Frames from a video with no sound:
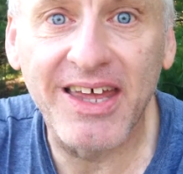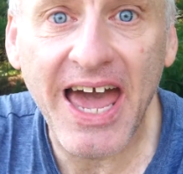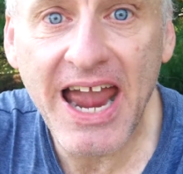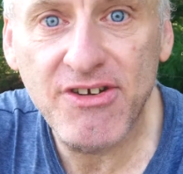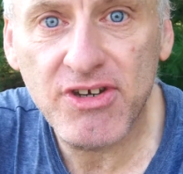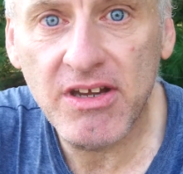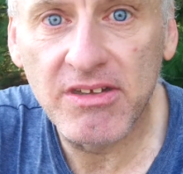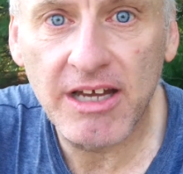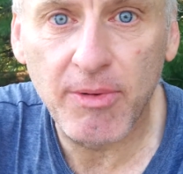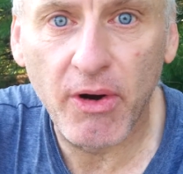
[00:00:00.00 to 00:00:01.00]
the H E
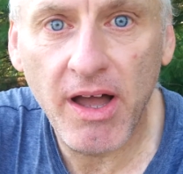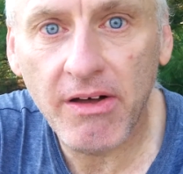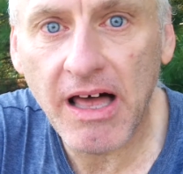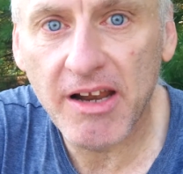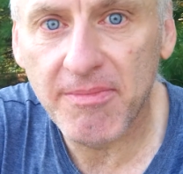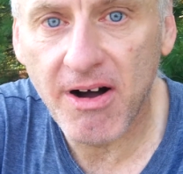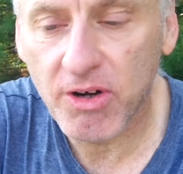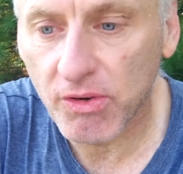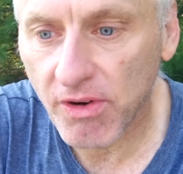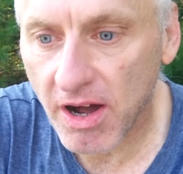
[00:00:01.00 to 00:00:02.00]
double L out of my
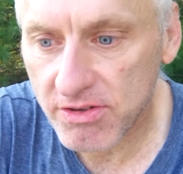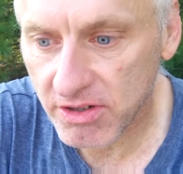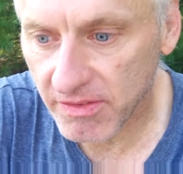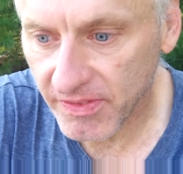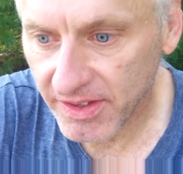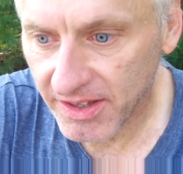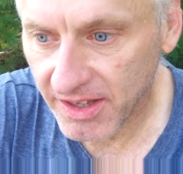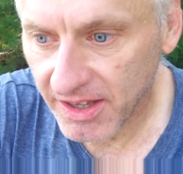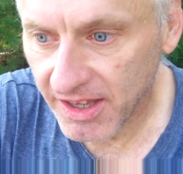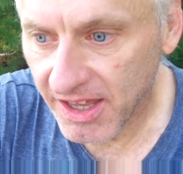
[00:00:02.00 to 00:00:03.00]
Uncle Roger.
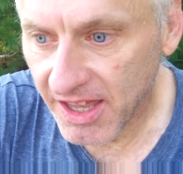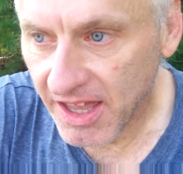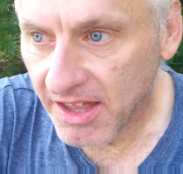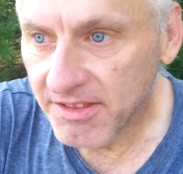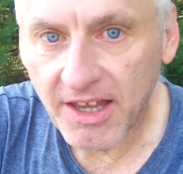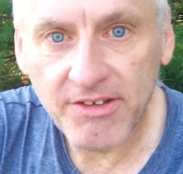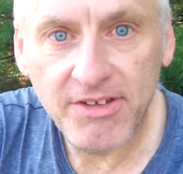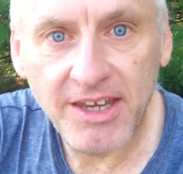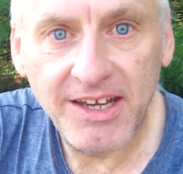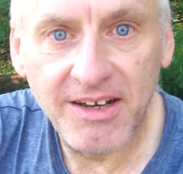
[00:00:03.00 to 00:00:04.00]
Next
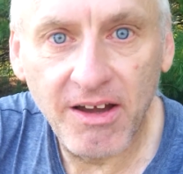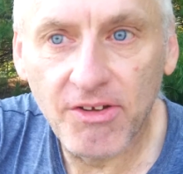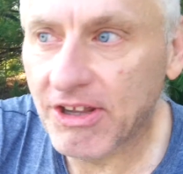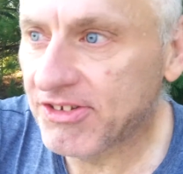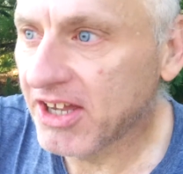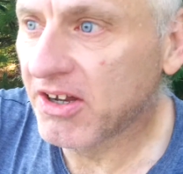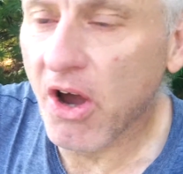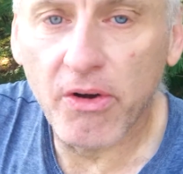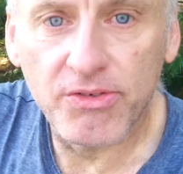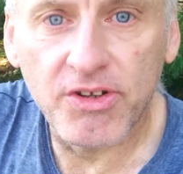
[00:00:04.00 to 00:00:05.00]
thing he knows, as they could
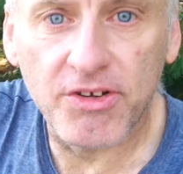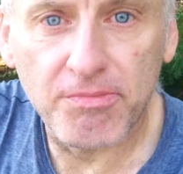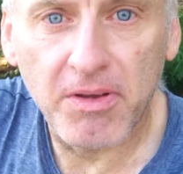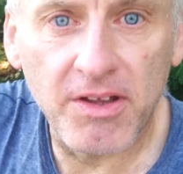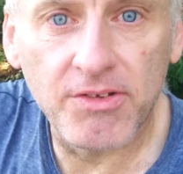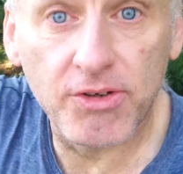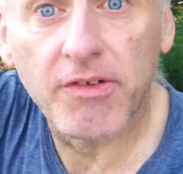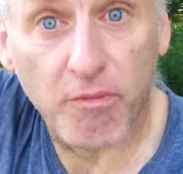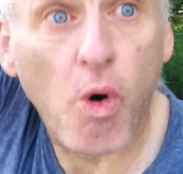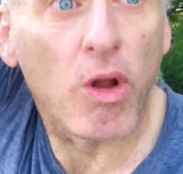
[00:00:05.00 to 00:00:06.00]
go into, this, into
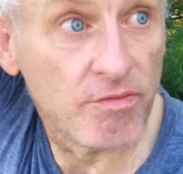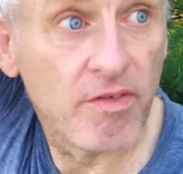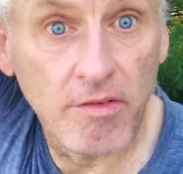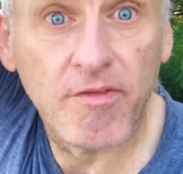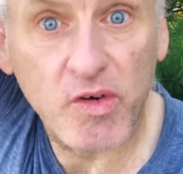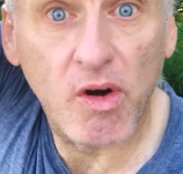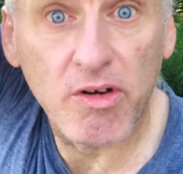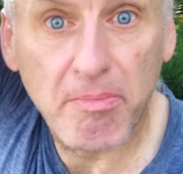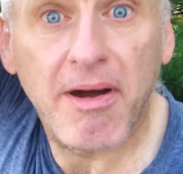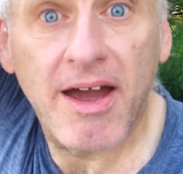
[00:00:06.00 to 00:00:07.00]
the Walton
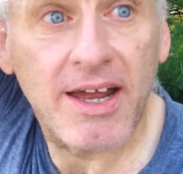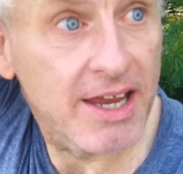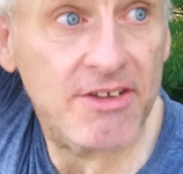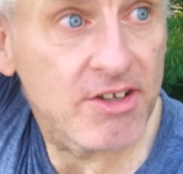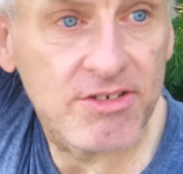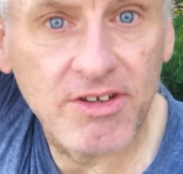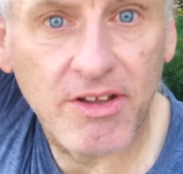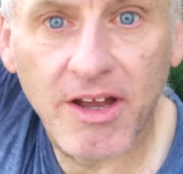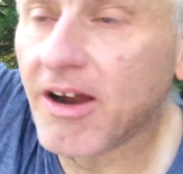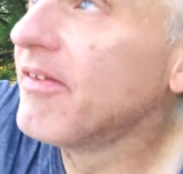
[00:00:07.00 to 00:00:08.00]
Verona Bank, I guess it's
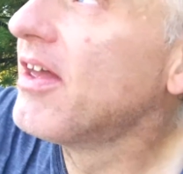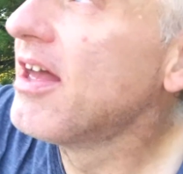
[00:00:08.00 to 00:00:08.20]
still there,